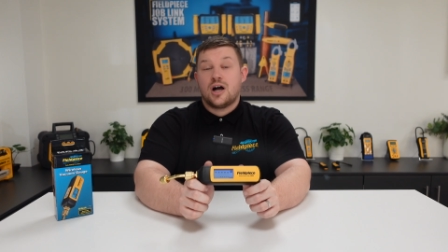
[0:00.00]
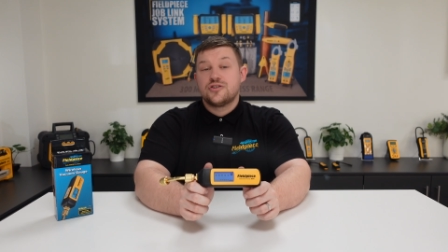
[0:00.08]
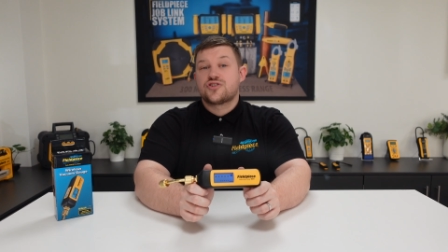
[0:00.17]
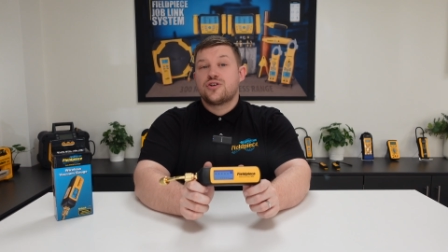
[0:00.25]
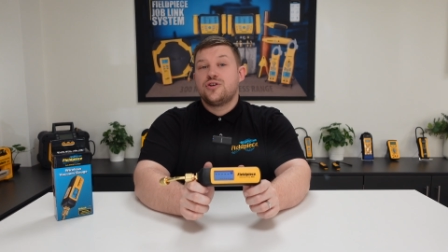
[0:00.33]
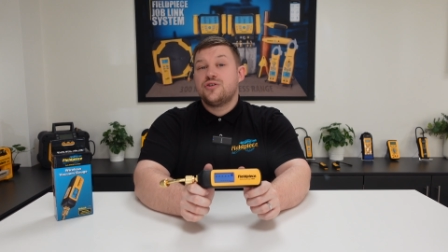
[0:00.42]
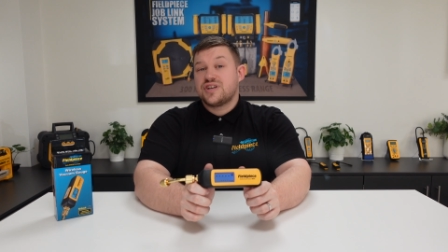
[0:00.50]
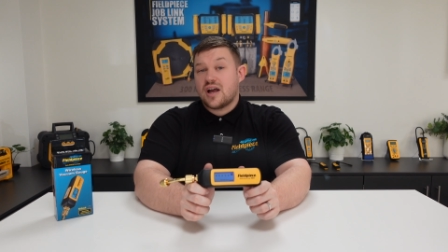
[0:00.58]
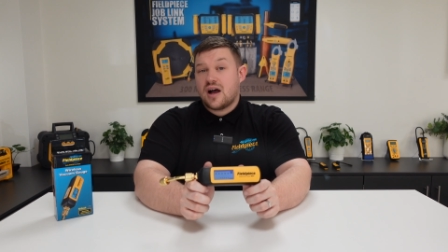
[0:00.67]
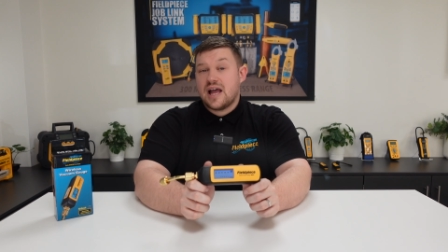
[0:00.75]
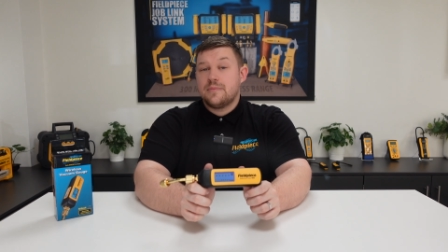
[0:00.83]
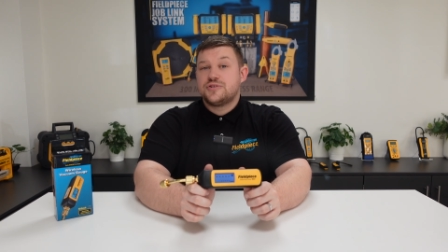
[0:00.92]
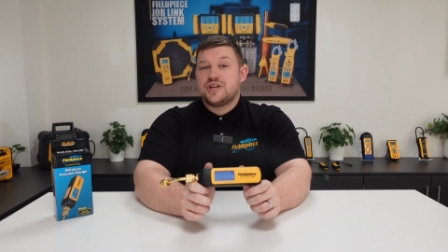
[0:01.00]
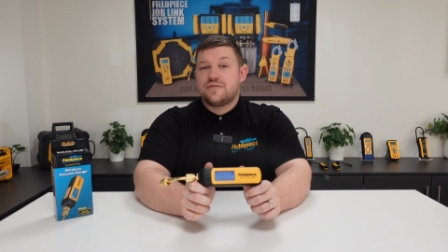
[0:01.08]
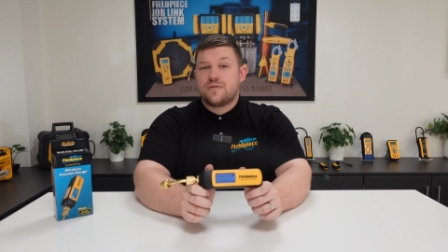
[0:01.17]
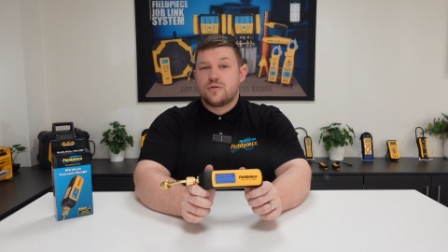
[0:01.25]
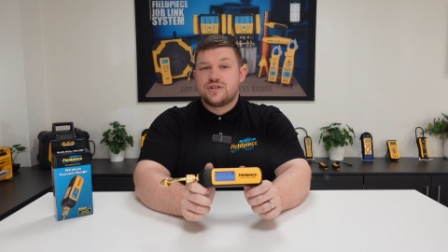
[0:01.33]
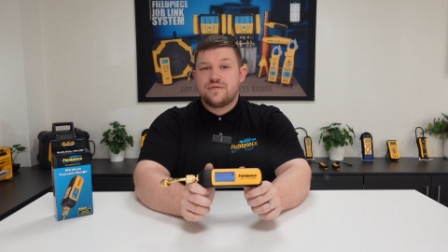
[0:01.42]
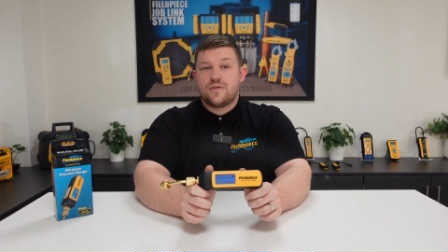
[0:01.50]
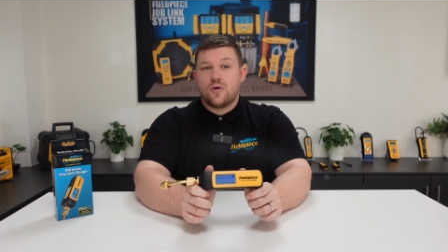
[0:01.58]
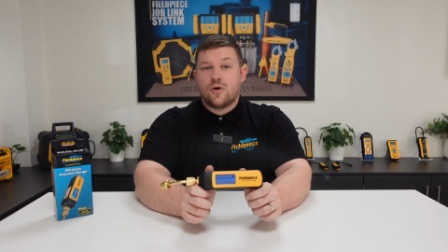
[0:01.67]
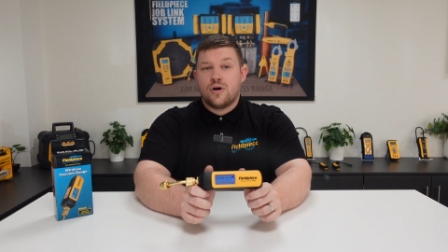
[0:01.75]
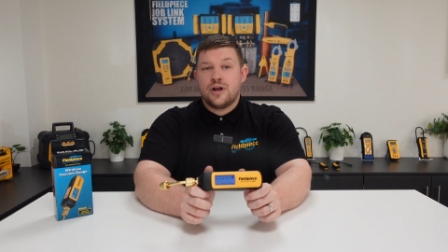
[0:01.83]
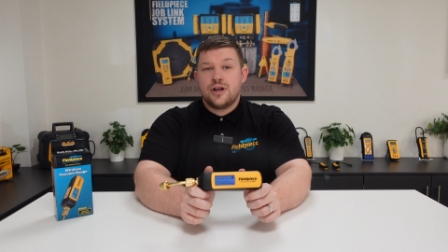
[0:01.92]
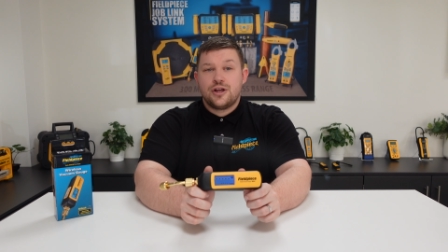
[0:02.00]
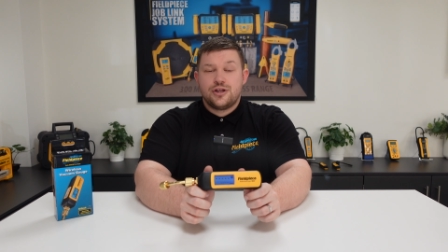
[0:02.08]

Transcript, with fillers: And so using our MG44,